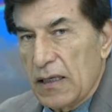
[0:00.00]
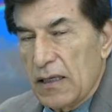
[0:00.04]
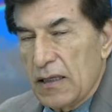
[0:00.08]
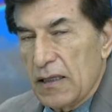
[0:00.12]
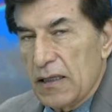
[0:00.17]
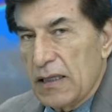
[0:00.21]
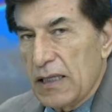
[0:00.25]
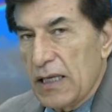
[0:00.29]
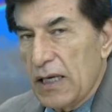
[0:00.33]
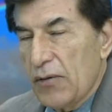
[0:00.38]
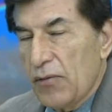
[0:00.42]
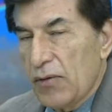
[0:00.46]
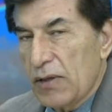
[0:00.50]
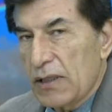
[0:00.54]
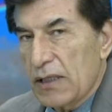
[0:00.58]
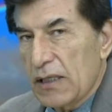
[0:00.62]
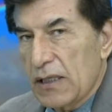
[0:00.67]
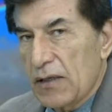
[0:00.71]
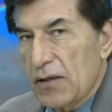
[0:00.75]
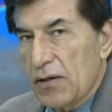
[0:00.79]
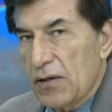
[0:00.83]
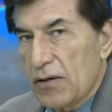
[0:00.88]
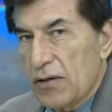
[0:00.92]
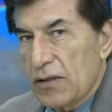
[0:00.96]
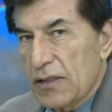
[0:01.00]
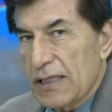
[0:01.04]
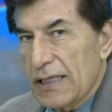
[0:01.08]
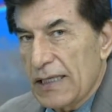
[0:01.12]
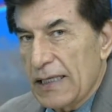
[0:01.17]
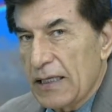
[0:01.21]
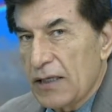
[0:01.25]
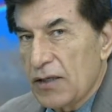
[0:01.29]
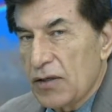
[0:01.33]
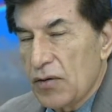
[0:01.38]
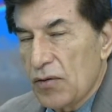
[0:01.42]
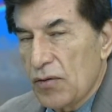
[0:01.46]
they will get hurt
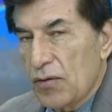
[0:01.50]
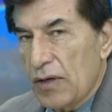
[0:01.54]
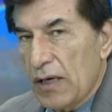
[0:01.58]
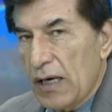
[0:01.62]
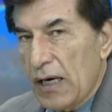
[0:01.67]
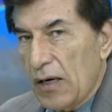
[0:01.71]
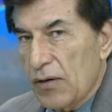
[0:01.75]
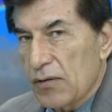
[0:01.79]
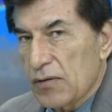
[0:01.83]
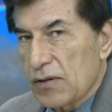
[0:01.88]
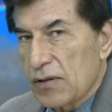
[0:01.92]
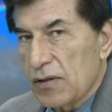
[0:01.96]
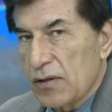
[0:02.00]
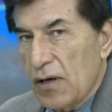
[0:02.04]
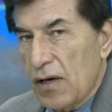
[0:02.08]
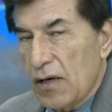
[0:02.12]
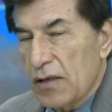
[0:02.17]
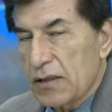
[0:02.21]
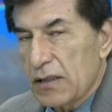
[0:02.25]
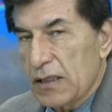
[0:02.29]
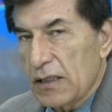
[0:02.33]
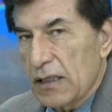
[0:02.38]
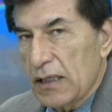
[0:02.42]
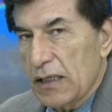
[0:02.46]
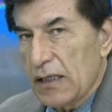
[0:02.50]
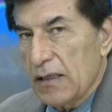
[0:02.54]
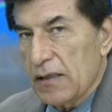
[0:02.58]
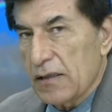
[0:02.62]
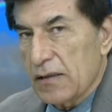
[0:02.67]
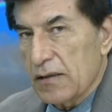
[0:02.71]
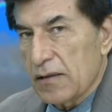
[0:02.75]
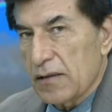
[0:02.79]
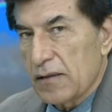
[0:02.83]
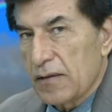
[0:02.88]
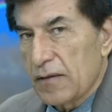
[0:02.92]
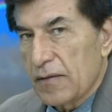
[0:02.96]
in your house, not in
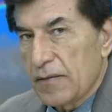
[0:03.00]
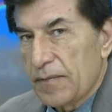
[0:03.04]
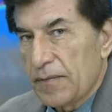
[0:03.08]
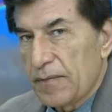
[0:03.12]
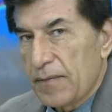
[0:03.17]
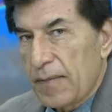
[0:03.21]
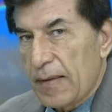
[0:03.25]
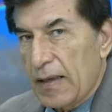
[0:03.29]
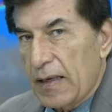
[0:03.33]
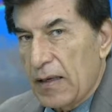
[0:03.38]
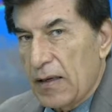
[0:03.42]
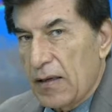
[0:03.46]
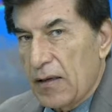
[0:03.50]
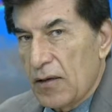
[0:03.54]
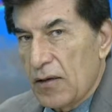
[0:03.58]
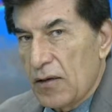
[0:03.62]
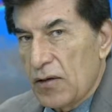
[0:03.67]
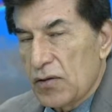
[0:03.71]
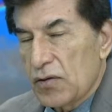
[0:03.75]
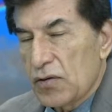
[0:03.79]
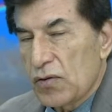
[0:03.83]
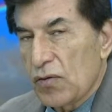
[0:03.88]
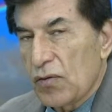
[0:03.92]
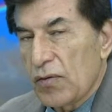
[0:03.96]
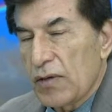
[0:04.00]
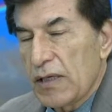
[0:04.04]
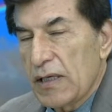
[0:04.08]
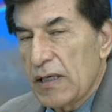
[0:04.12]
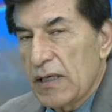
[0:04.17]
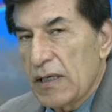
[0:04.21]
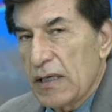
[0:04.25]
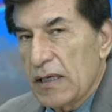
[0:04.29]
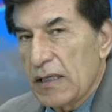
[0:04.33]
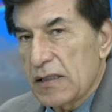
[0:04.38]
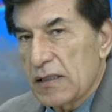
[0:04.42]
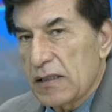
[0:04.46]
his. So
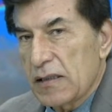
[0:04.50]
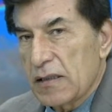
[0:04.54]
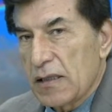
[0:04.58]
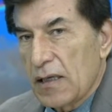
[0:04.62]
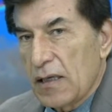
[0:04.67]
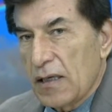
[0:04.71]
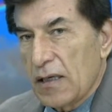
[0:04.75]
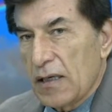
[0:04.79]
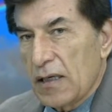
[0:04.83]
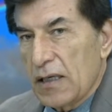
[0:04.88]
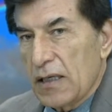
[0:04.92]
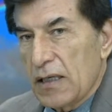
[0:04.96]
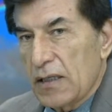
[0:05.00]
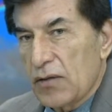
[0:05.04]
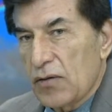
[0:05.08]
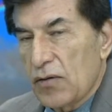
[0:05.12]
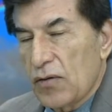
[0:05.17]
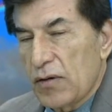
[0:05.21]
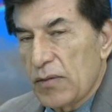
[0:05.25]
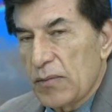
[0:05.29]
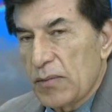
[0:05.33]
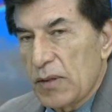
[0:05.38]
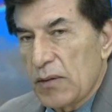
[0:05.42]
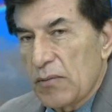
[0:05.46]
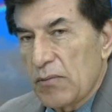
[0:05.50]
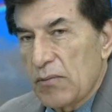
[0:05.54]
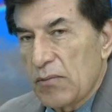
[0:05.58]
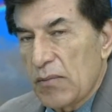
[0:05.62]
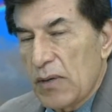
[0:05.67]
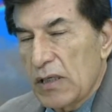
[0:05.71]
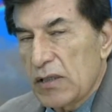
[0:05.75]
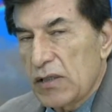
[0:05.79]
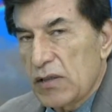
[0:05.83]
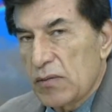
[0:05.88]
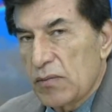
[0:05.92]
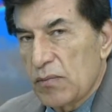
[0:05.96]
he is going to be
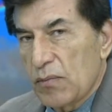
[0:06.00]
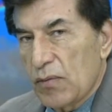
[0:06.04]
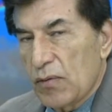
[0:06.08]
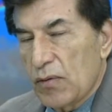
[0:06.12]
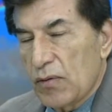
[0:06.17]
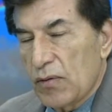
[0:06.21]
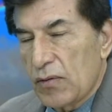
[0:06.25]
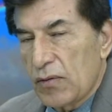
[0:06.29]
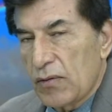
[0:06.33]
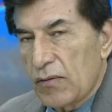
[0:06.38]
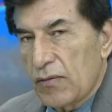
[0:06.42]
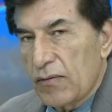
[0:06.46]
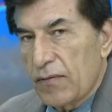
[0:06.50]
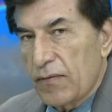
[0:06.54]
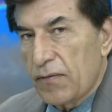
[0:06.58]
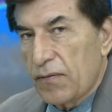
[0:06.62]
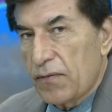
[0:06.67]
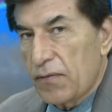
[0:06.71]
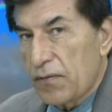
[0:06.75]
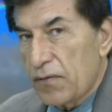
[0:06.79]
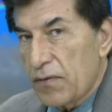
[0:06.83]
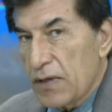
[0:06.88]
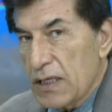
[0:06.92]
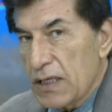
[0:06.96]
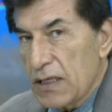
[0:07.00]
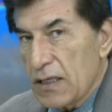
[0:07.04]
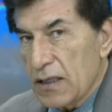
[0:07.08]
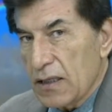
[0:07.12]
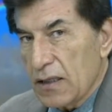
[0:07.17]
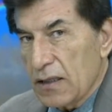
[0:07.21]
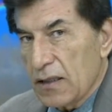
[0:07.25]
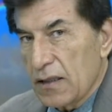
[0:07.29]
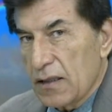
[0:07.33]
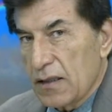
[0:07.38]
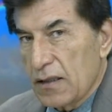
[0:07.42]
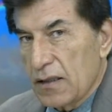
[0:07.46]
much more
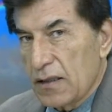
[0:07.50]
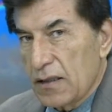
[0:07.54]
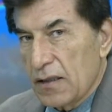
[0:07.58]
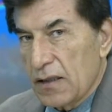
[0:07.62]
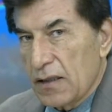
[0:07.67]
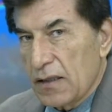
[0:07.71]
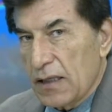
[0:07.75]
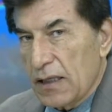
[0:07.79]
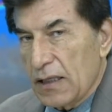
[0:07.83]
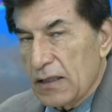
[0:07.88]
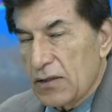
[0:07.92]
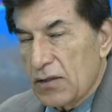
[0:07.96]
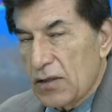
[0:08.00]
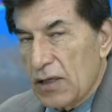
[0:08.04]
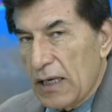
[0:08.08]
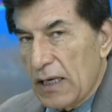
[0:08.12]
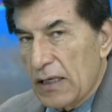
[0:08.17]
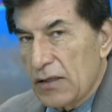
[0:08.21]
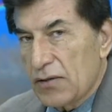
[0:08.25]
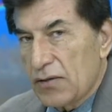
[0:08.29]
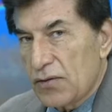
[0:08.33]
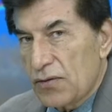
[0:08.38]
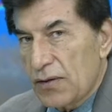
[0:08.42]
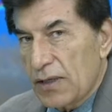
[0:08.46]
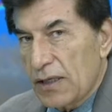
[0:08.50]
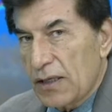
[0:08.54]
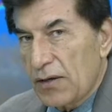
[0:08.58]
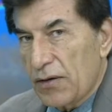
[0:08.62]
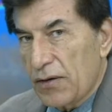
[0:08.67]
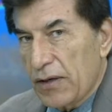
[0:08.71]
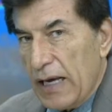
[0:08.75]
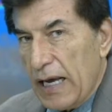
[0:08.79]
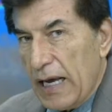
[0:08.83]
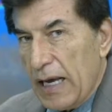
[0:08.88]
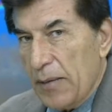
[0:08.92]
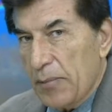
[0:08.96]
free and trigger
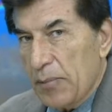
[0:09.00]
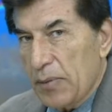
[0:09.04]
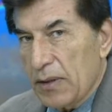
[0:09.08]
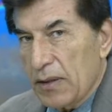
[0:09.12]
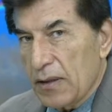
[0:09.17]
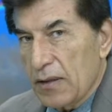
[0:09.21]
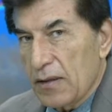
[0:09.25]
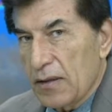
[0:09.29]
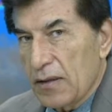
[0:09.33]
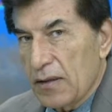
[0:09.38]
happy